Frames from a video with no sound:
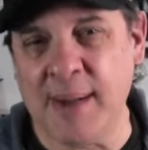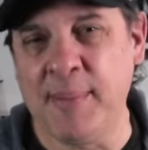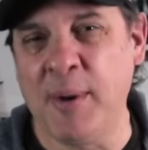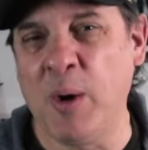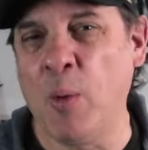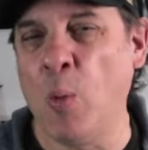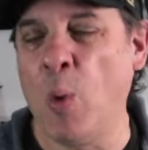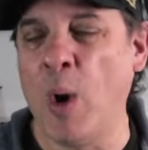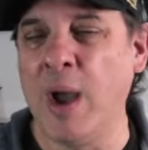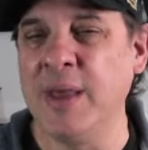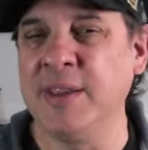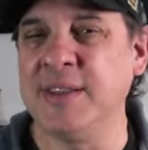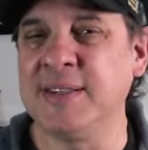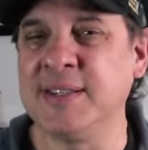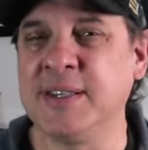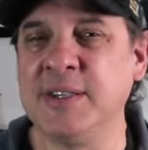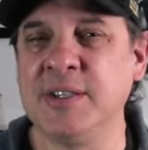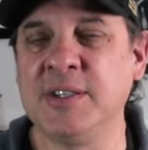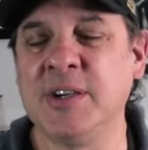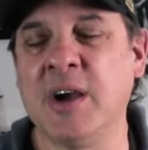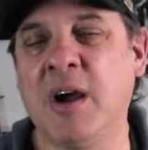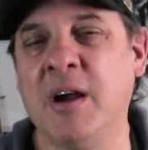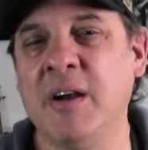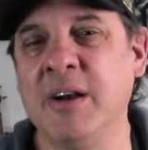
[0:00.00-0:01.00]
about why this
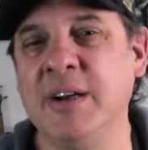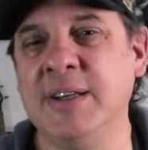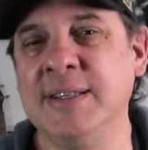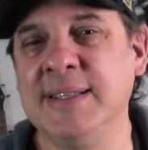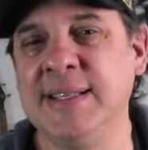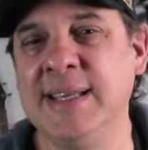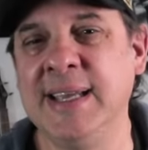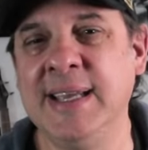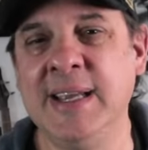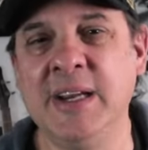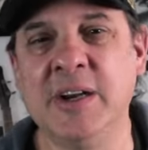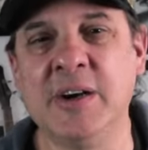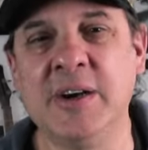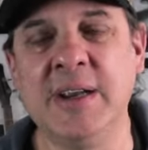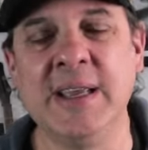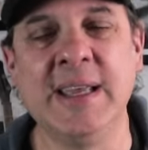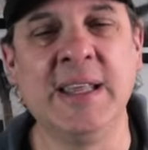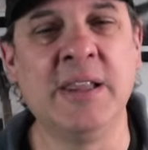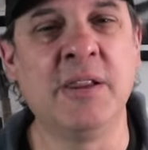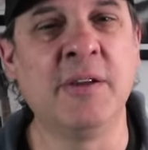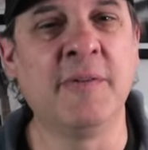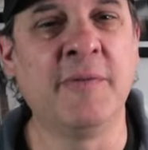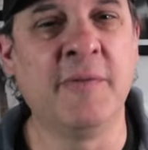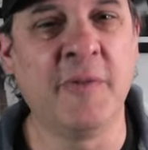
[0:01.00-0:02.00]
guitar is here
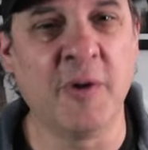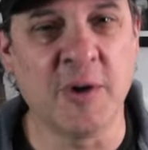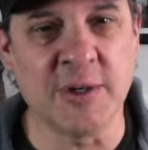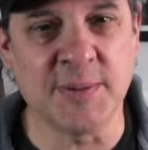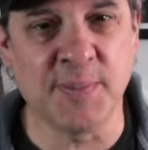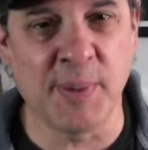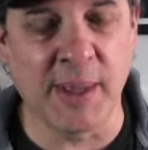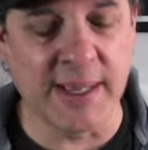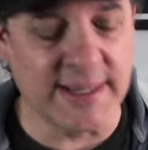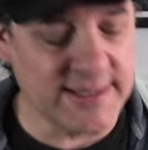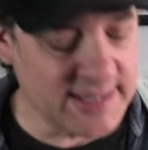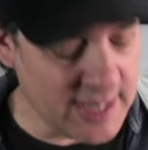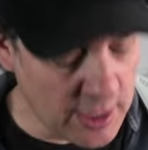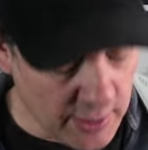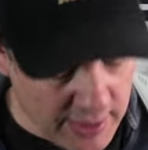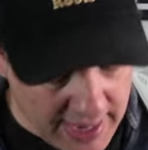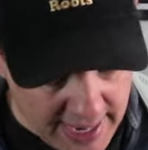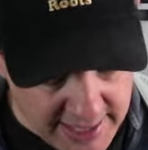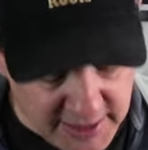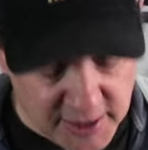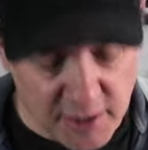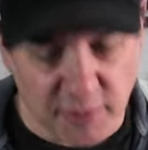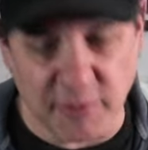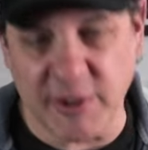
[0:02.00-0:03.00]
in the first place. Now,
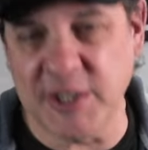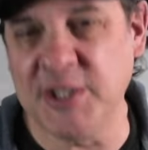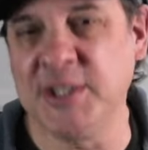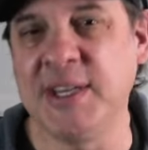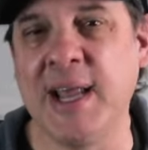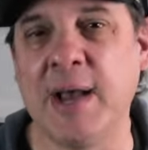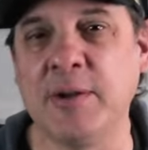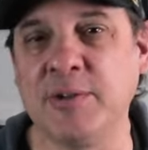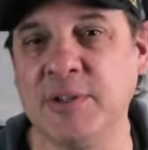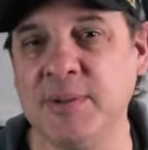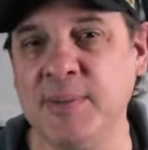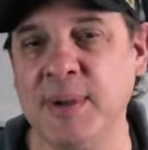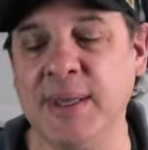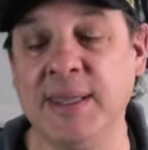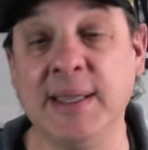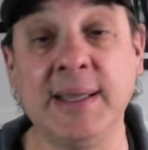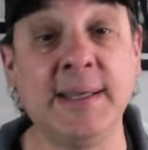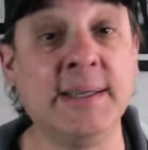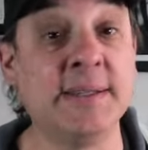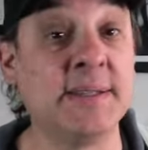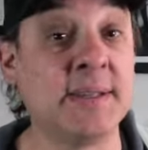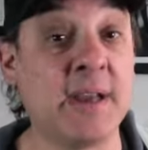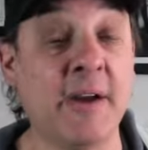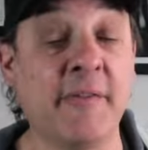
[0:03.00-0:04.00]
Enya reached out to me, they
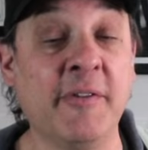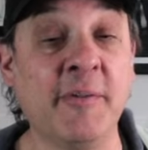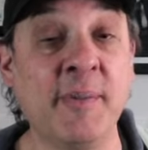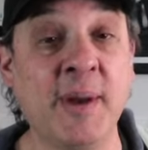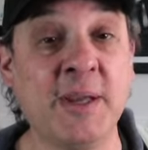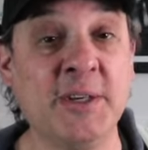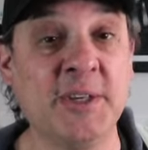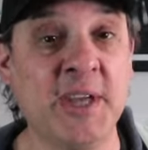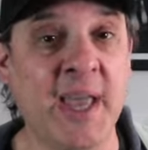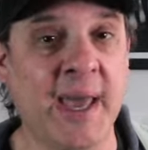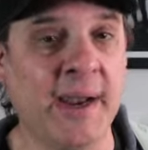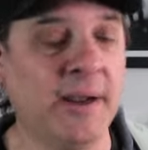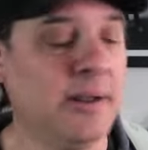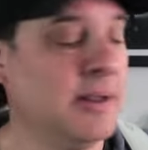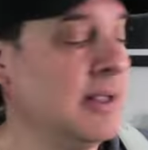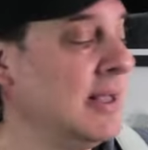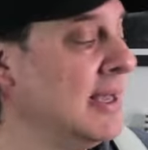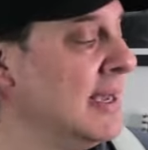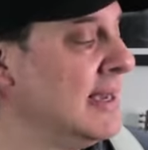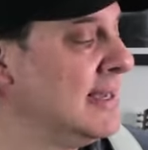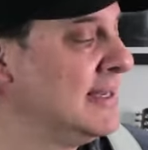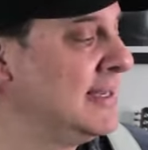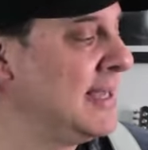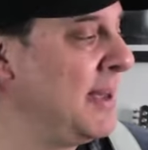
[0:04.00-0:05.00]
discovered my channel,
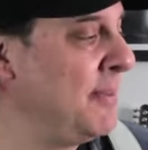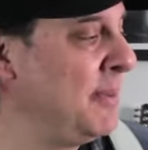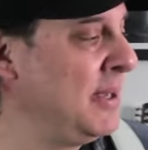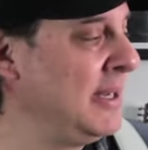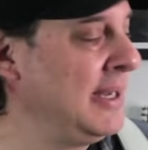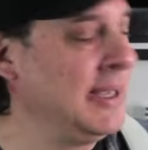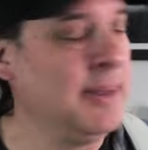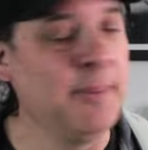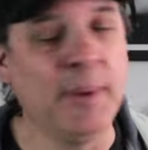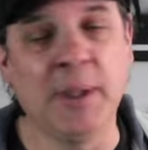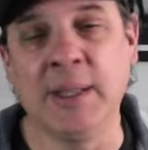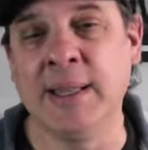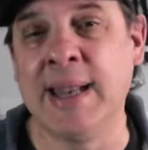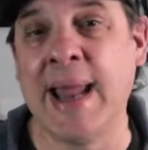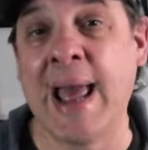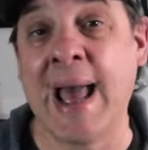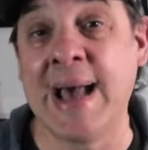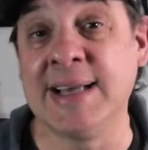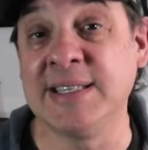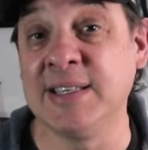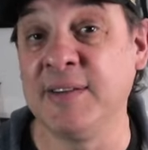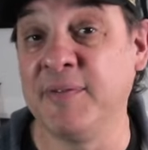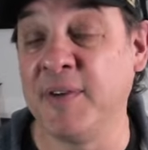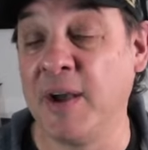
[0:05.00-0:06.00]
sent me an email, and
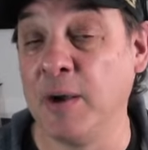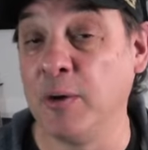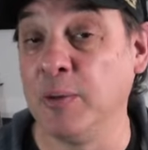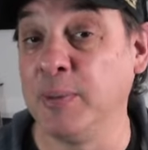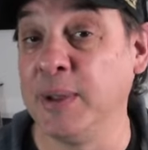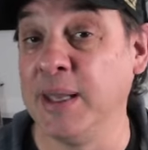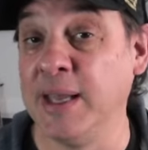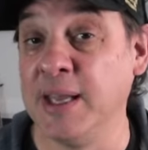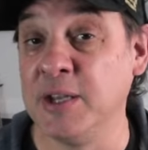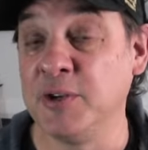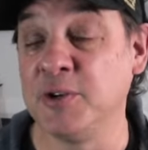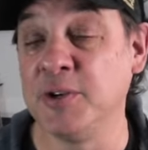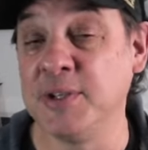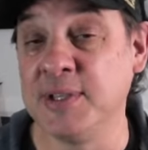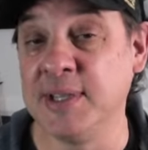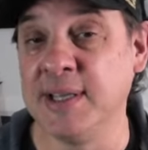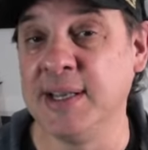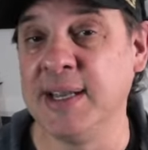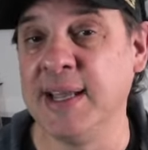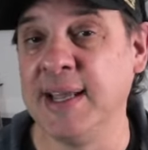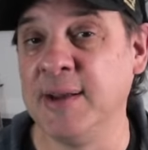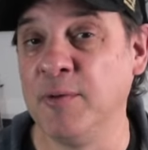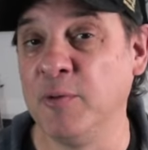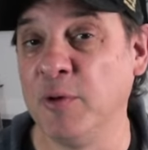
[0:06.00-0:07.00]
asked if I would be
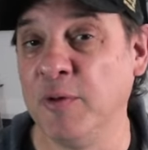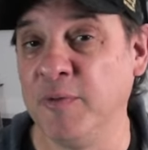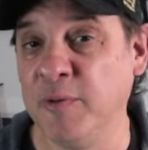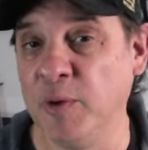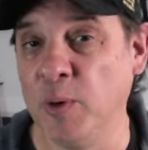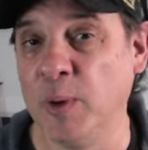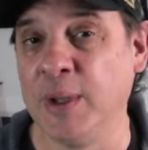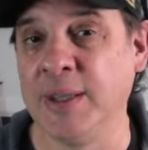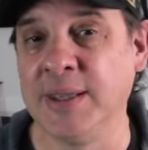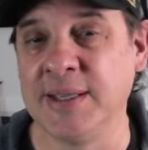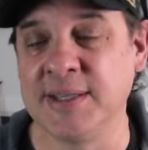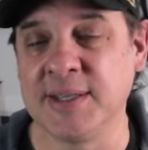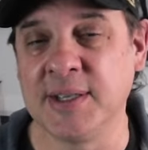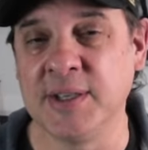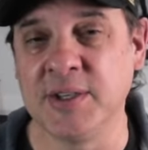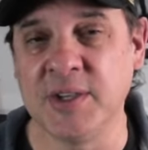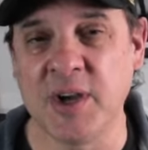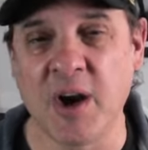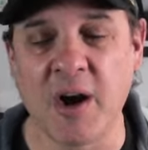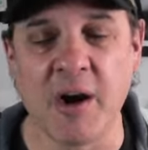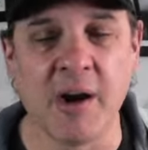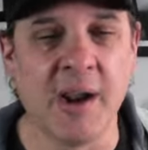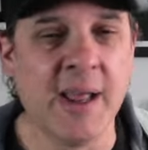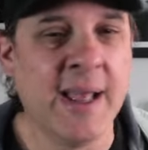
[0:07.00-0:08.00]
interested in reviewing this
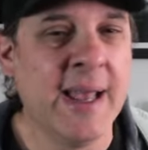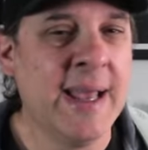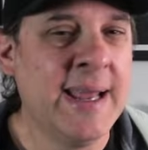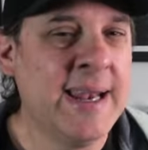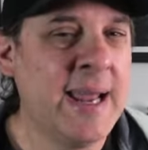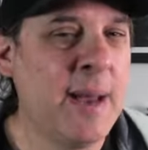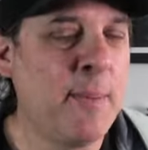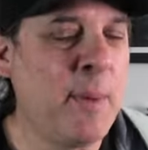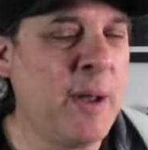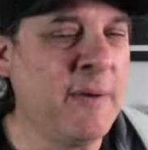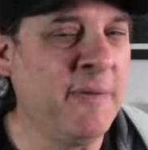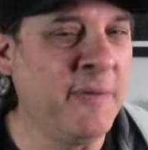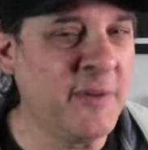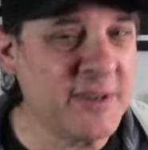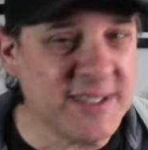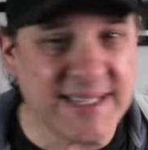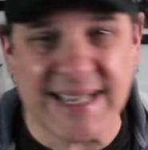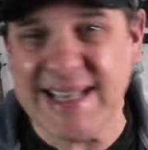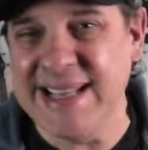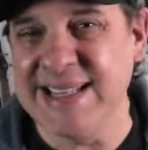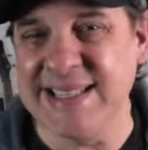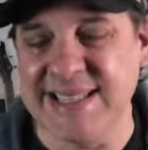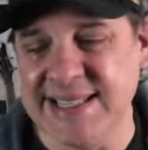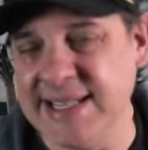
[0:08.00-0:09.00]
guitar. Now, my first
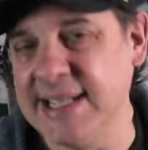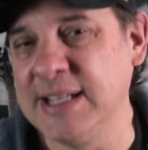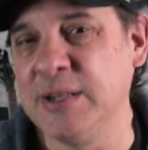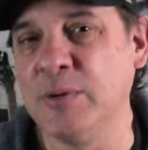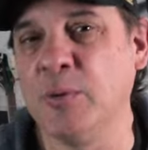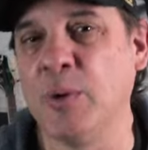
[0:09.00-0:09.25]
instinct